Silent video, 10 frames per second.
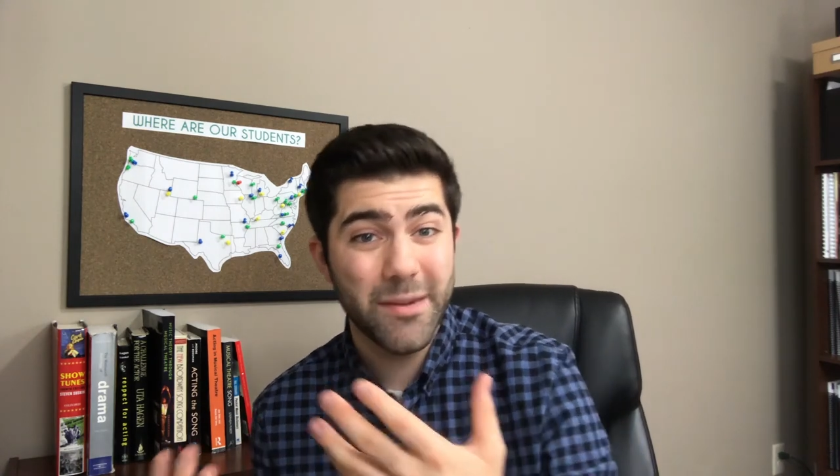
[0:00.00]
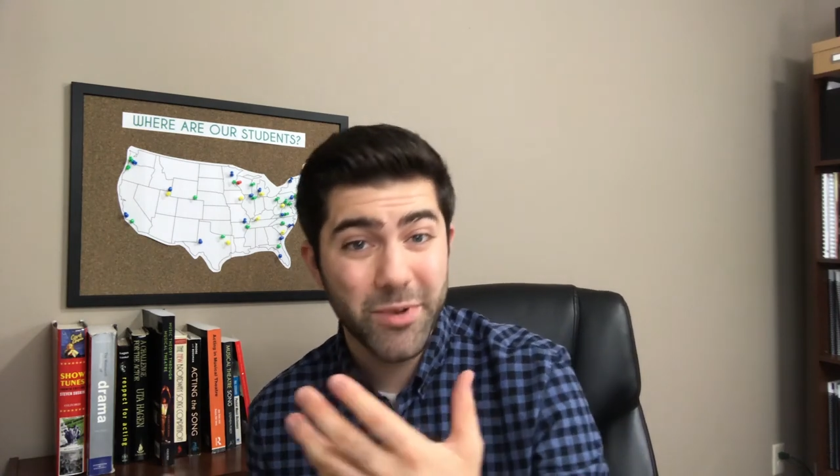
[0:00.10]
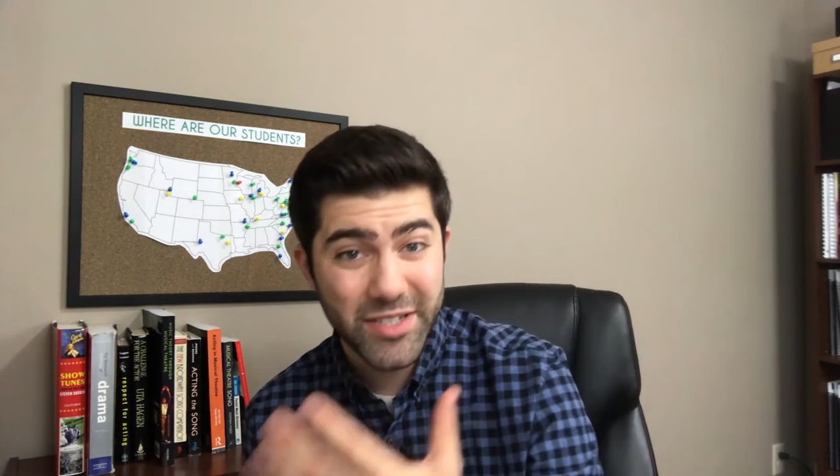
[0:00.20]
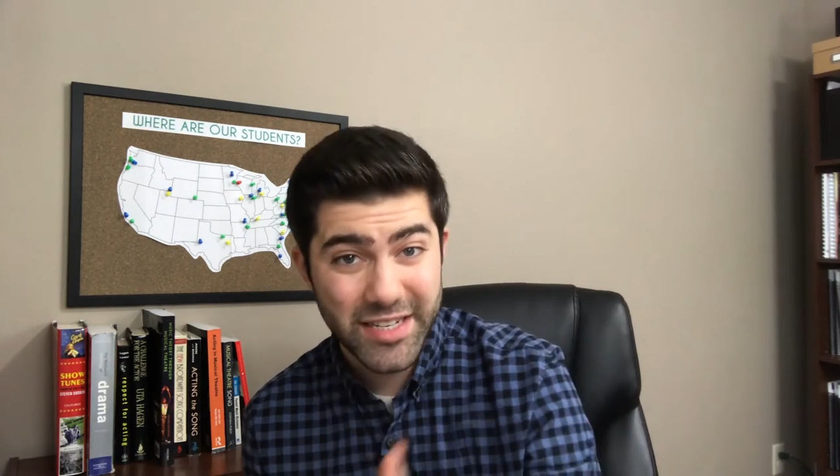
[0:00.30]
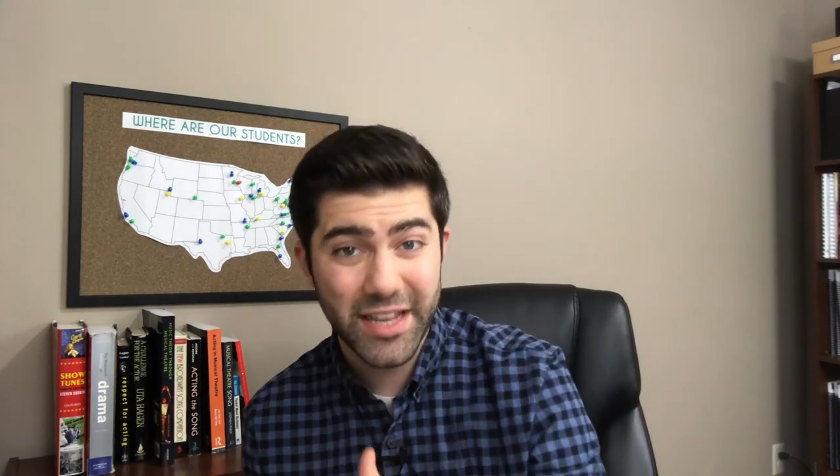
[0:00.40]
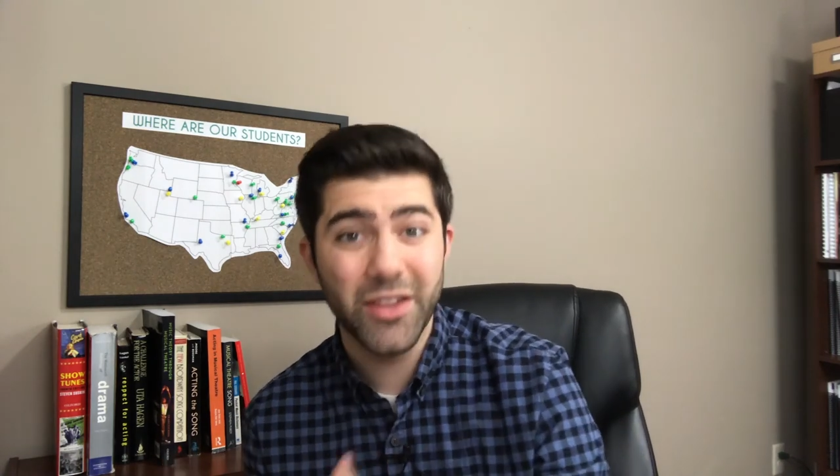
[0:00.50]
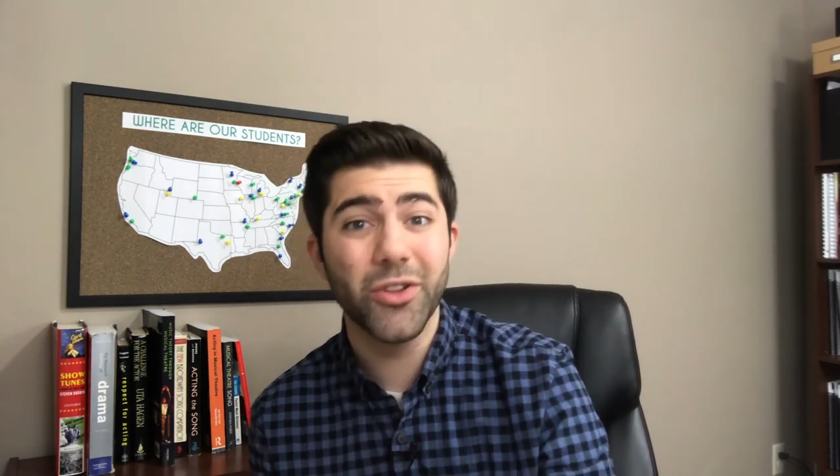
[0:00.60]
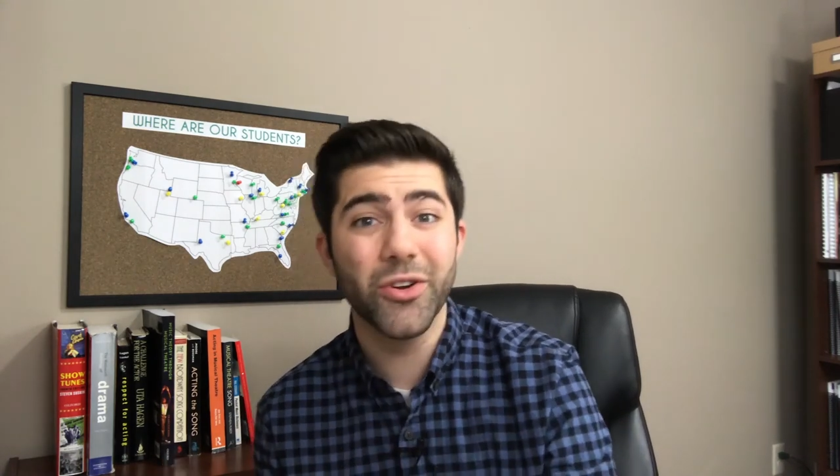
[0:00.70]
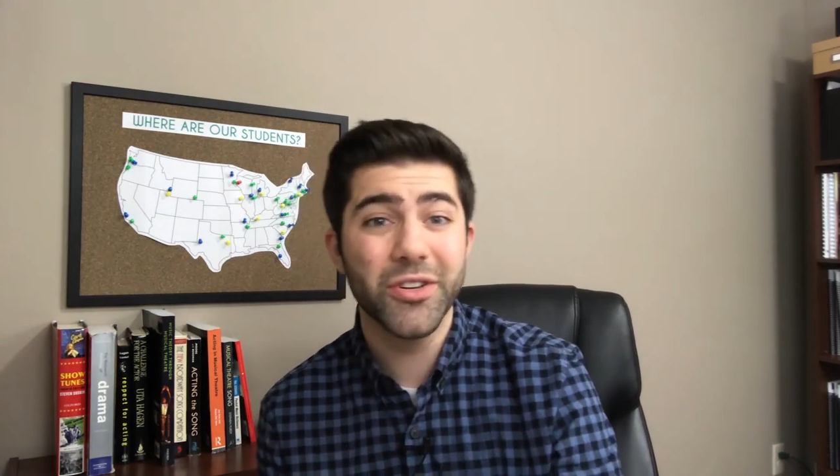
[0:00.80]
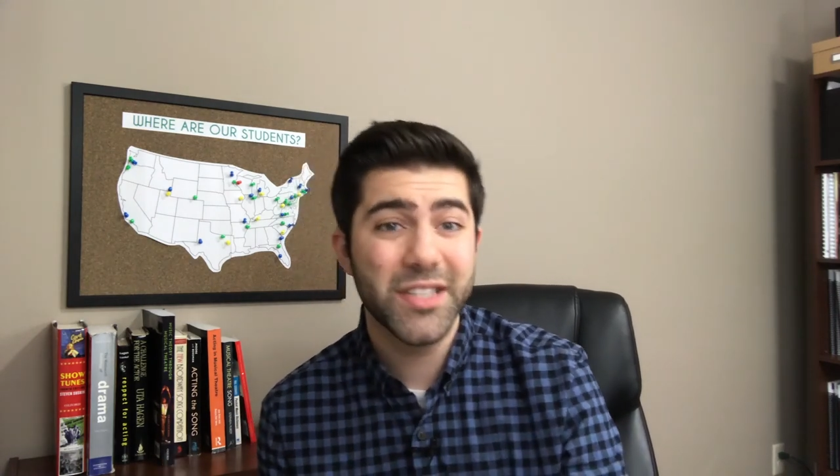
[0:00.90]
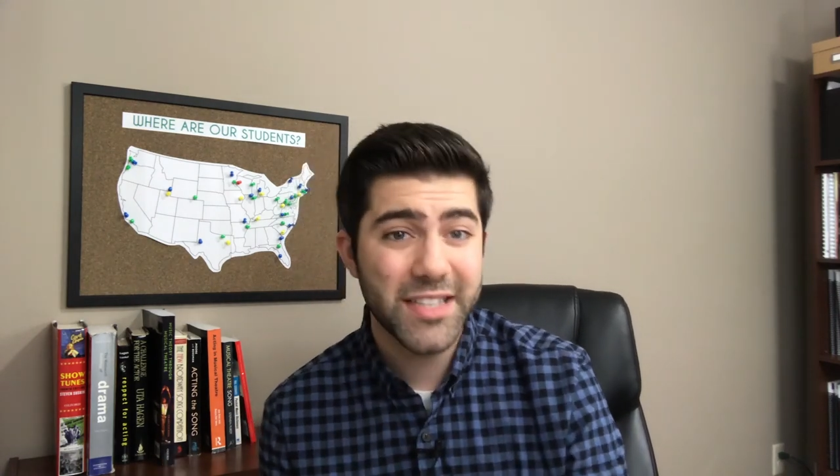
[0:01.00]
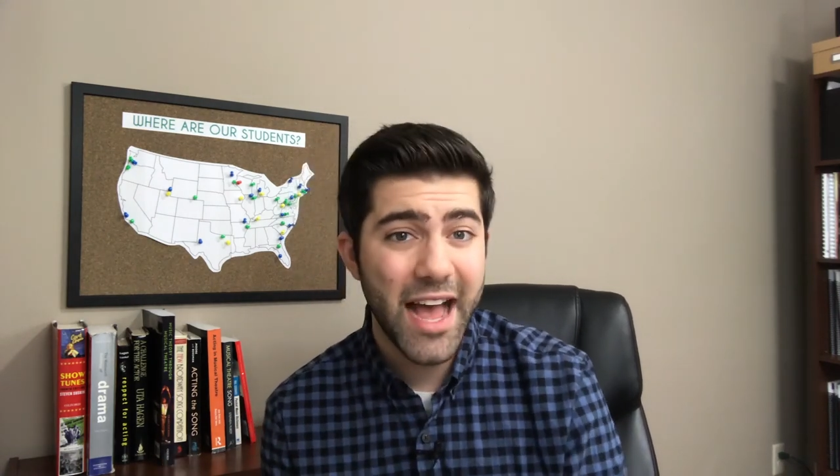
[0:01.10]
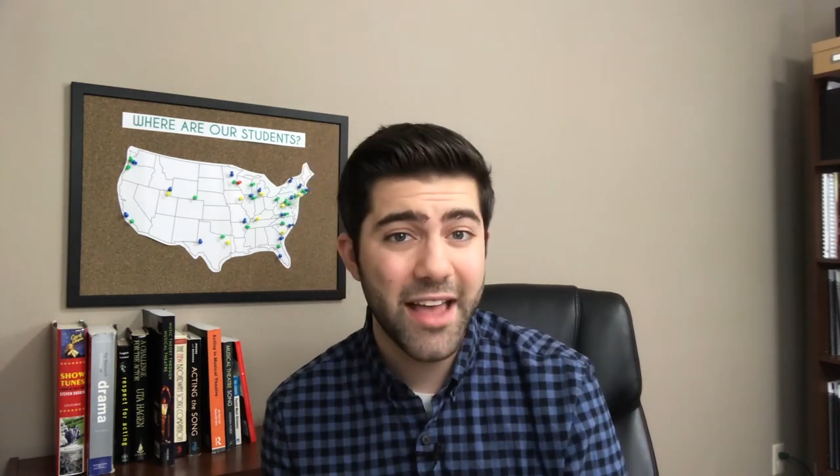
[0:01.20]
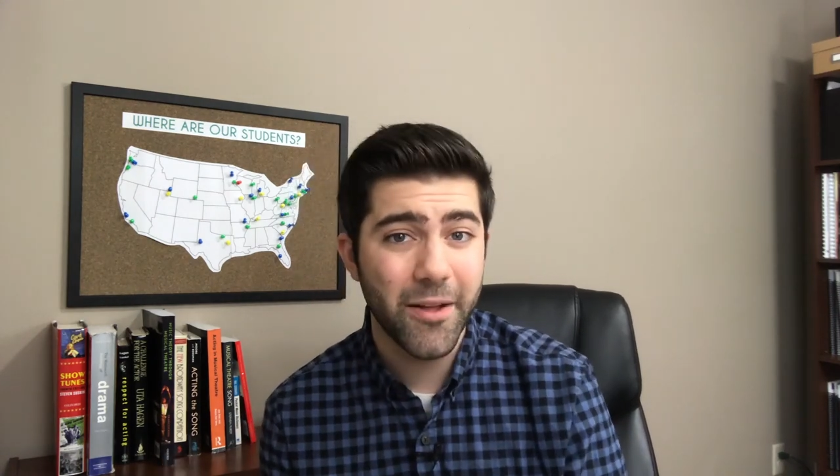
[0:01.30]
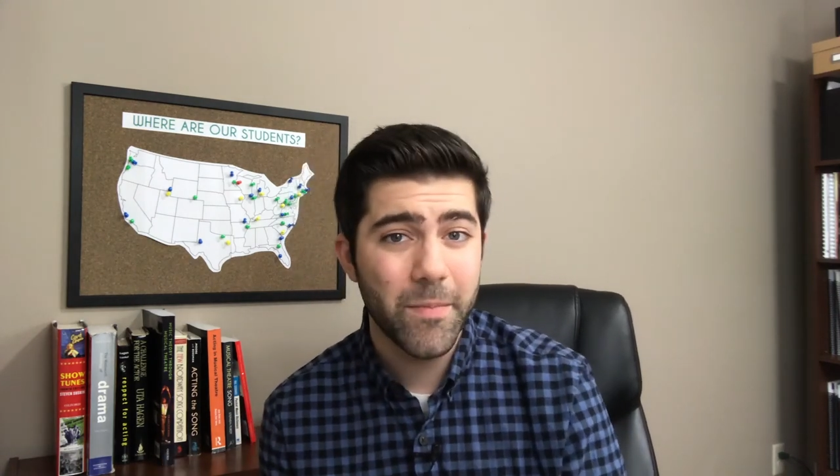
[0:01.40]
in a particular
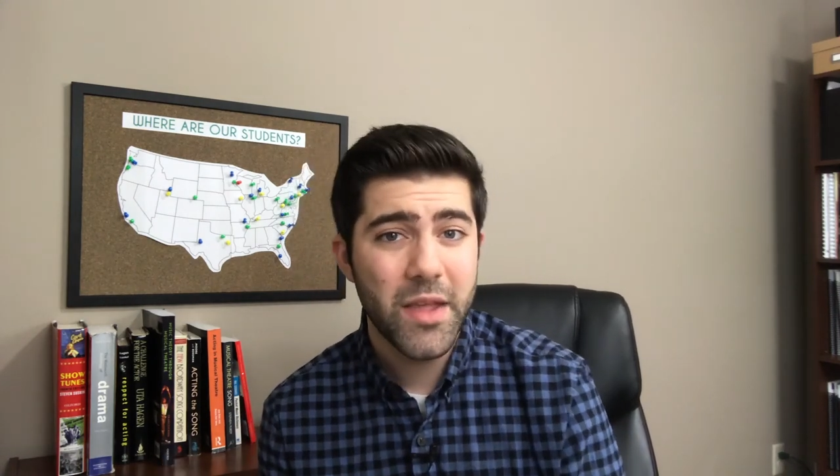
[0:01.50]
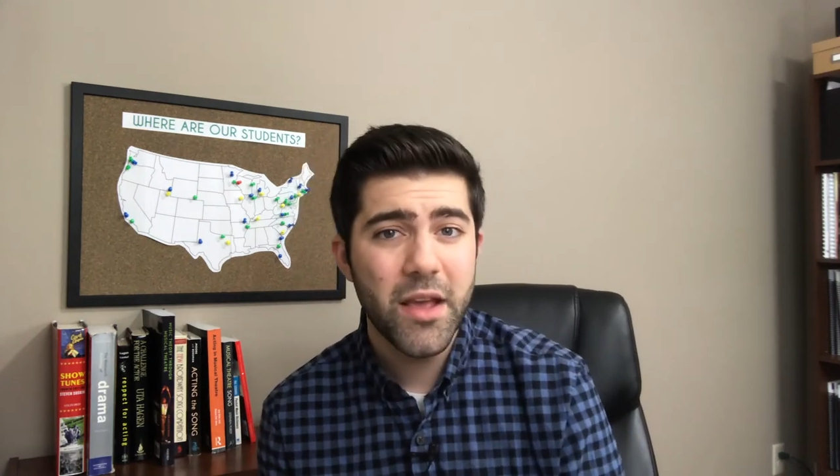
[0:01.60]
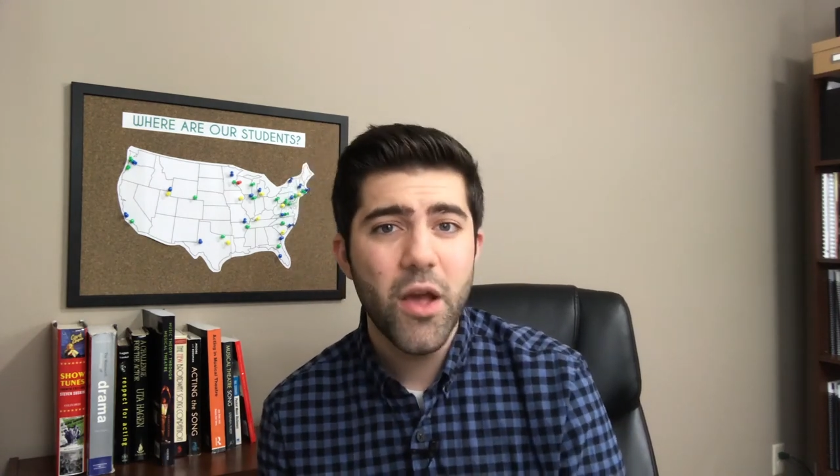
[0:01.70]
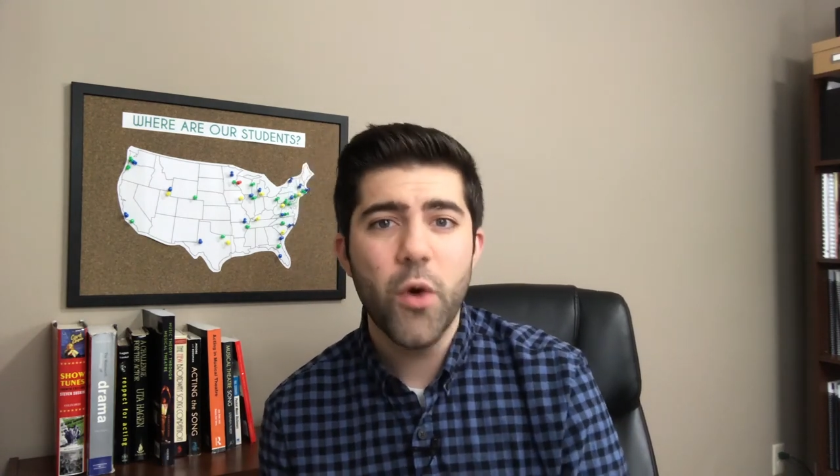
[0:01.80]
style.